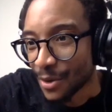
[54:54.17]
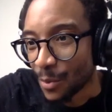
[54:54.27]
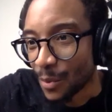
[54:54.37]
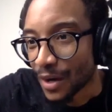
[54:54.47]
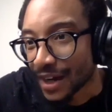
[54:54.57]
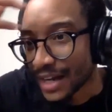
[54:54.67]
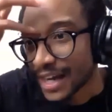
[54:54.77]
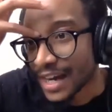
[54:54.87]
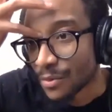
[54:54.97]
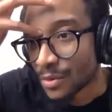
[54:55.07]
What
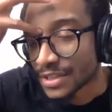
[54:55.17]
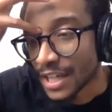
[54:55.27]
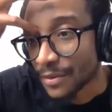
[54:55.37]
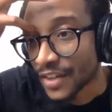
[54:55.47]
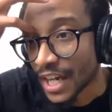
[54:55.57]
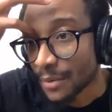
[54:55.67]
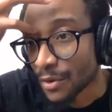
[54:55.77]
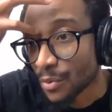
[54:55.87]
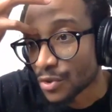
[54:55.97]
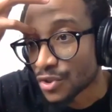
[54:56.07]
type of
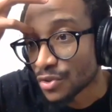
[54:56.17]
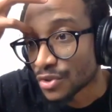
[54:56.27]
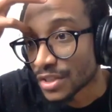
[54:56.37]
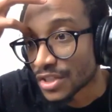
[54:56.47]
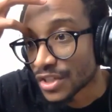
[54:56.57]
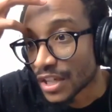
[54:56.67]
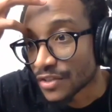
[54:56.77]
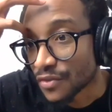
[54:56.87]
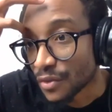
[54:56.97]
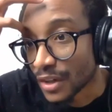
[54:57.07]
camera would you
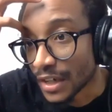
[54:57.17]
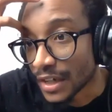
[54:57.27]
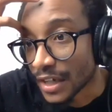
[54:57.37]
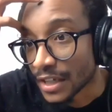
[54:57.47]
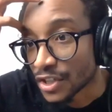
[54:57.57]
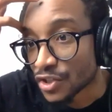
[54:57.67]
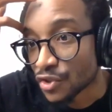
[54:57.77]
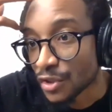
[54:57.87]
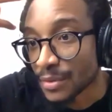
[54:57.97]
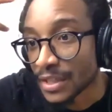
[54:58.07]
suggest for a
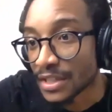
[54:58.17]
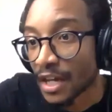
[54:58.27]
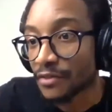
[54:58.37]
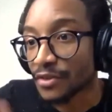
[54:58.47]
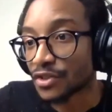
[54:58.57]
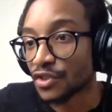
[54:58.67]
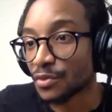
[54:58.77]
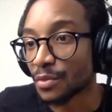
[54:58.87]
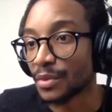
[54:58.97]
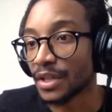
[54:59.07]
extremely novice,
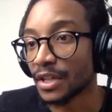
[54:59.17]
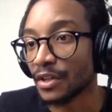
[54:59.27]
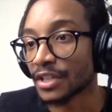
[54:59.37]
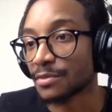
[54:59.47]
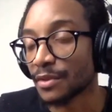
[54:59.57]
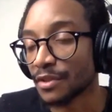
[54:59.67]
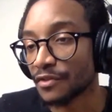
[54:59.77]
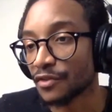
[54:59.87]
super beginner, aspiring